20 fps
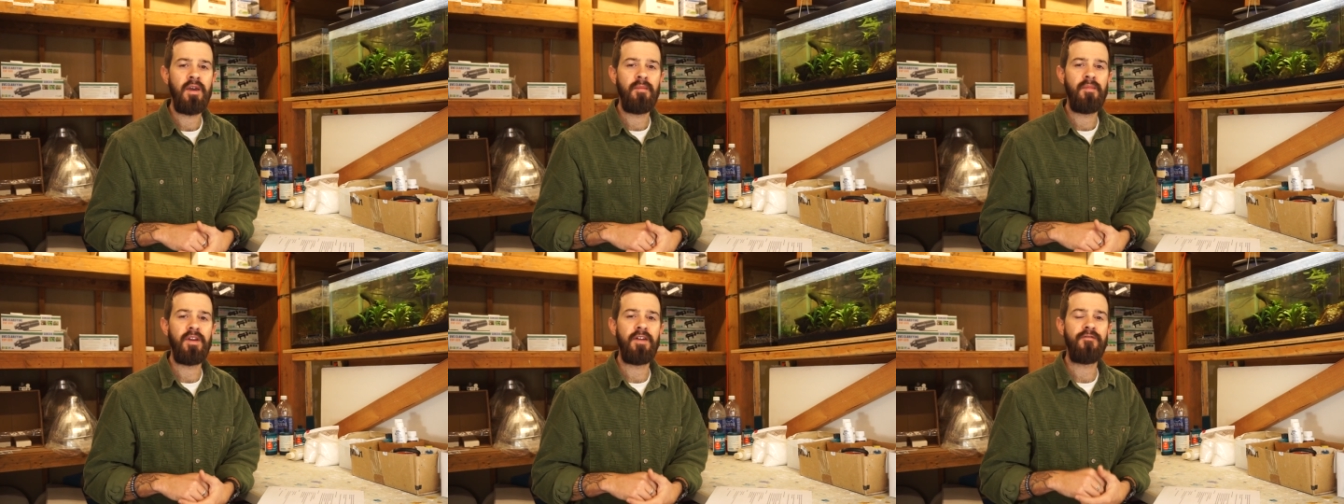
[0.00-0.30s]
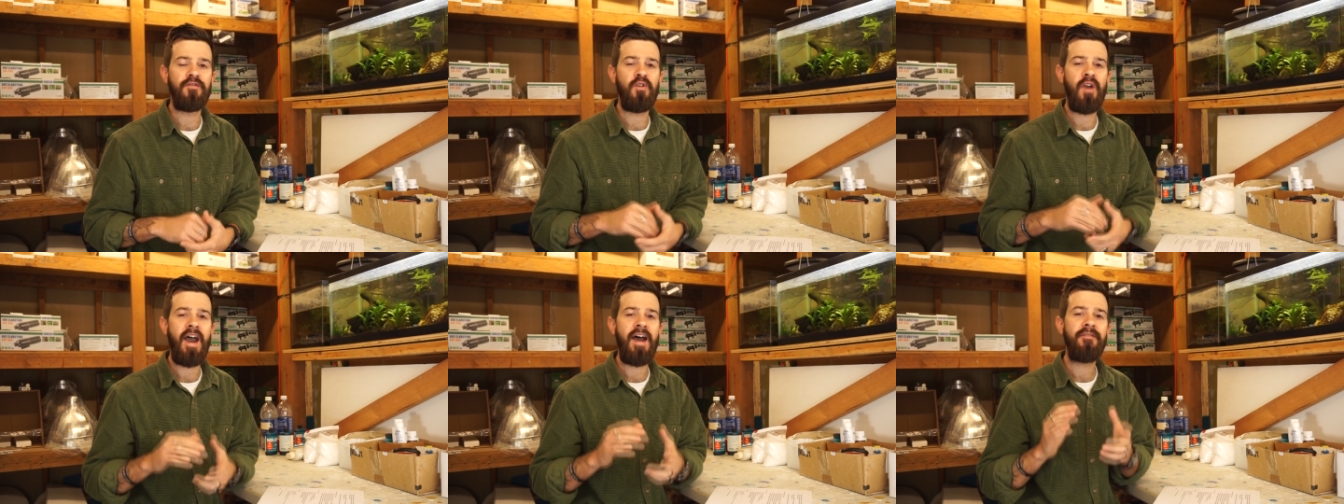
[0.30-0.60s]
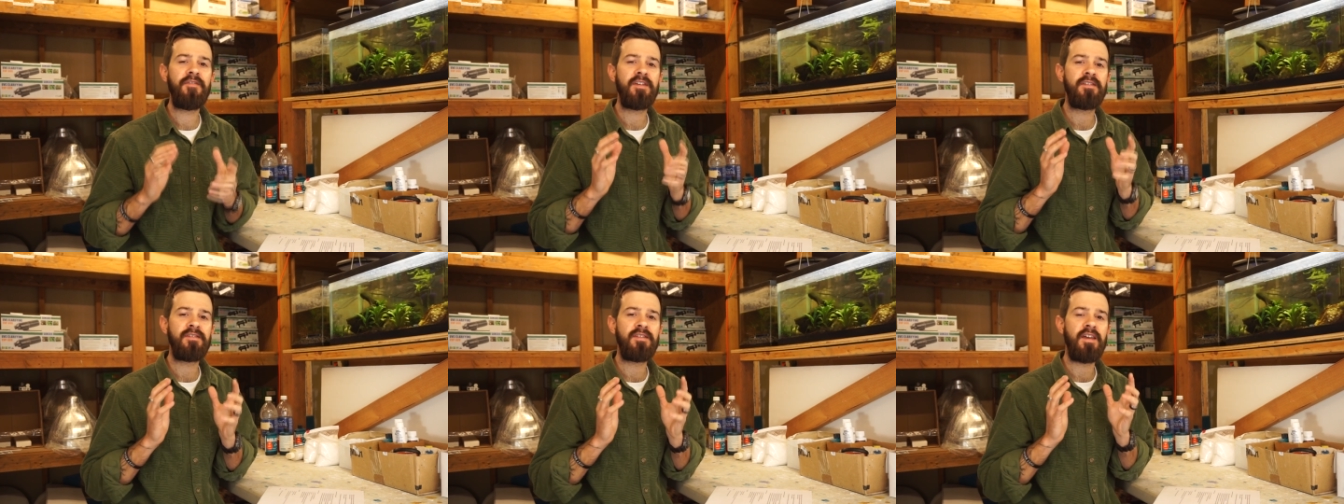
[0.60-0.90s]
But if you
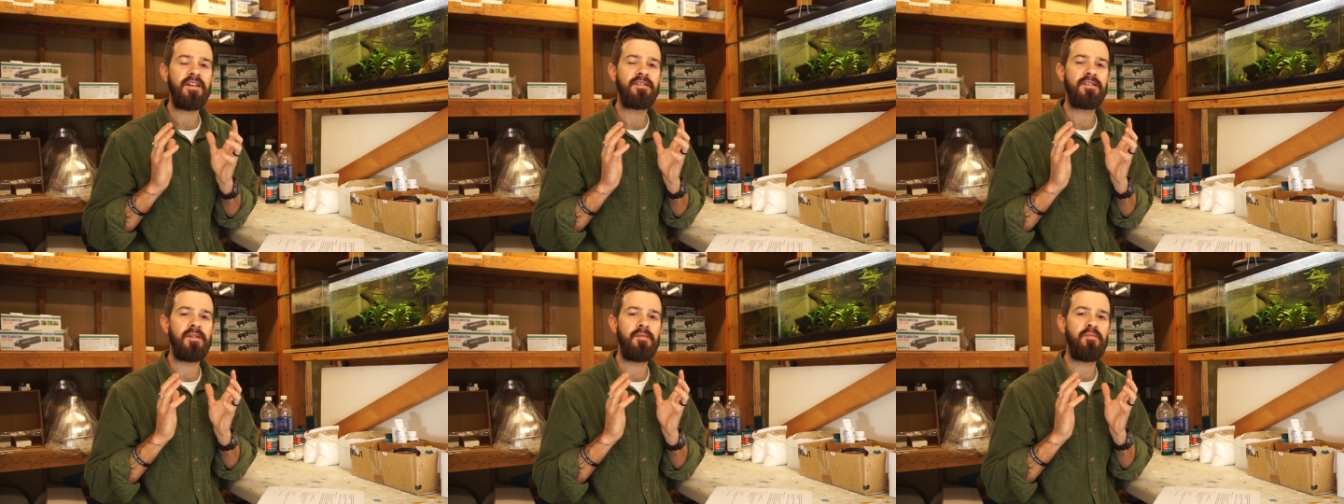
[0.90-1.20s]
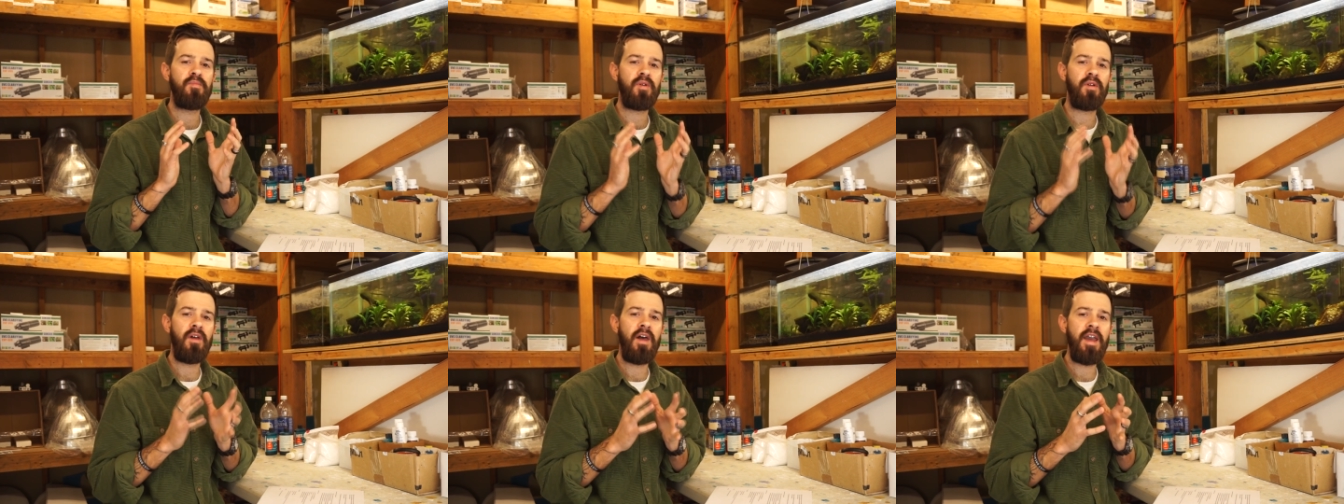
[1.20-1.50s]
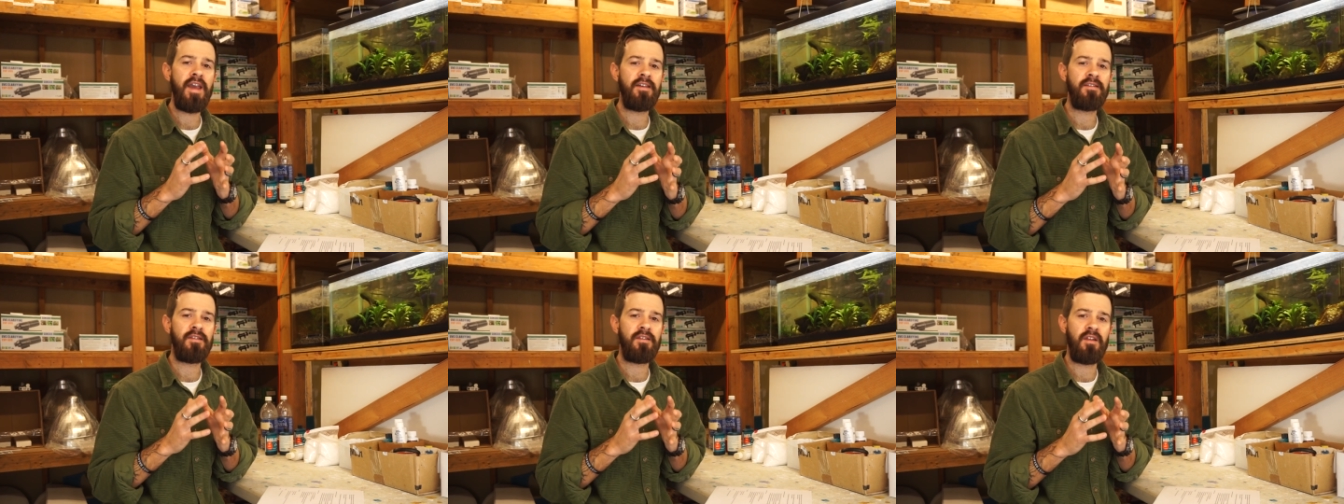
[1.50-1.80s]
have these things in
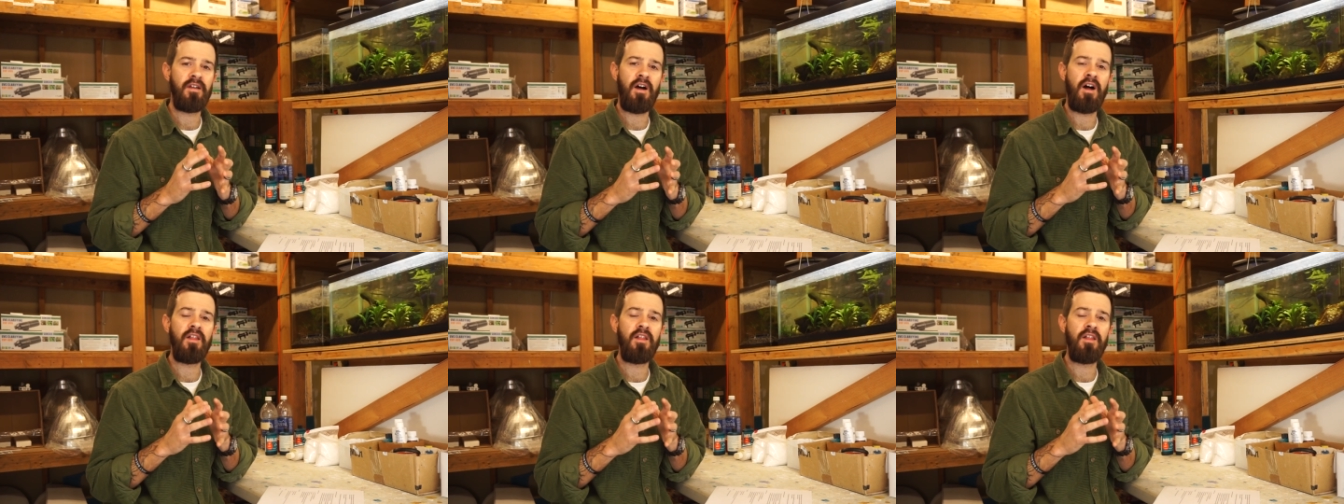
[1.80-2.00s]
place,